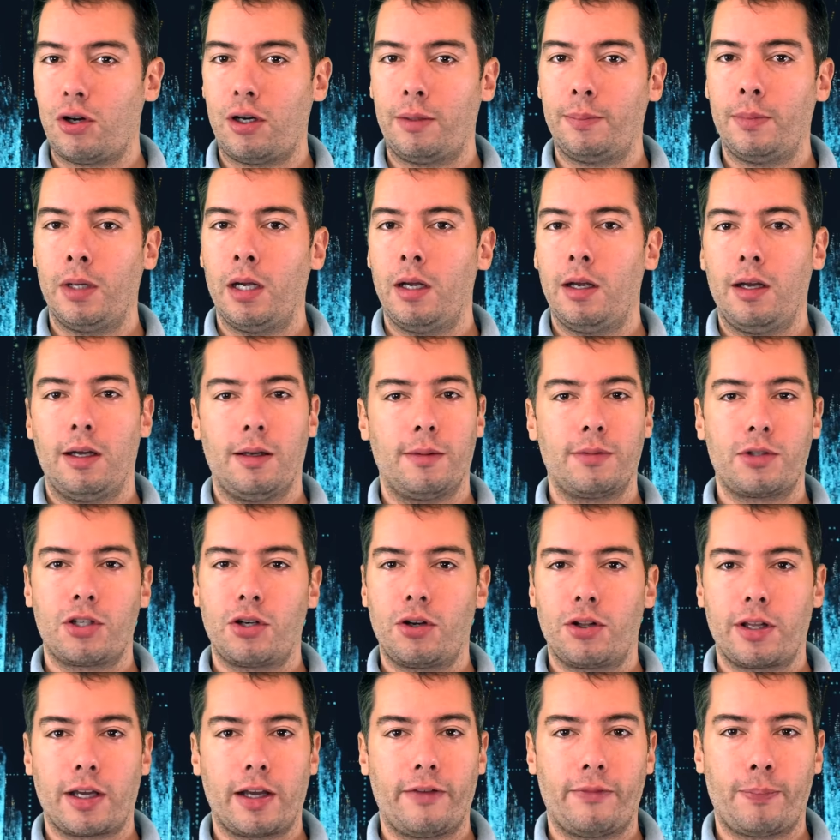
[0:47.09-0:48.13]
I'm
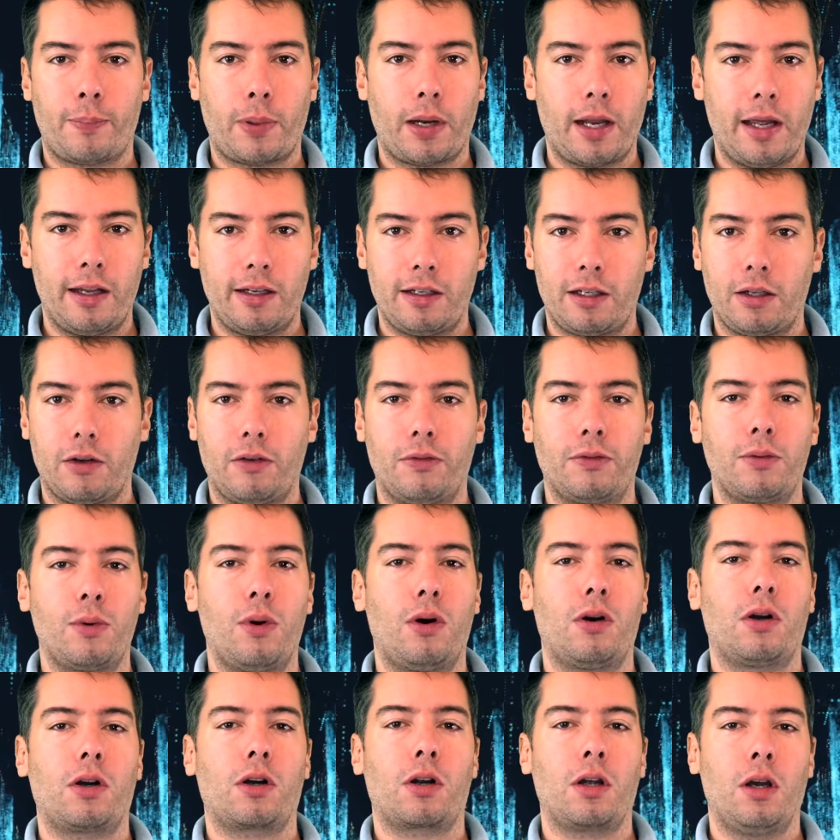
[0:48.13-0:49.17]
sure they have plenty of
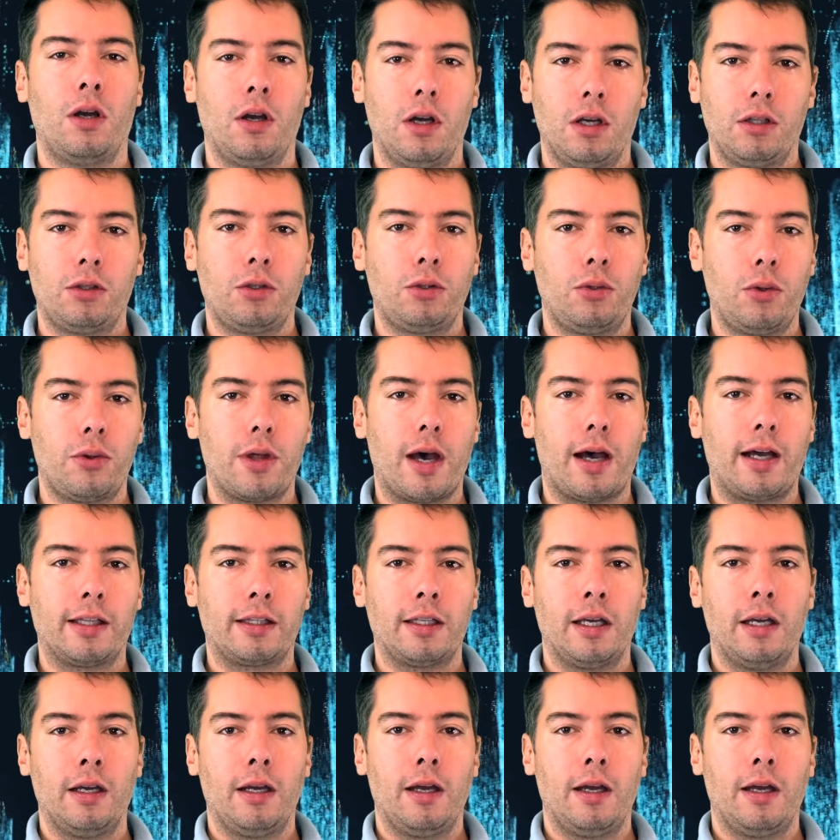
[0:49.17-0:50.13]
work to do that.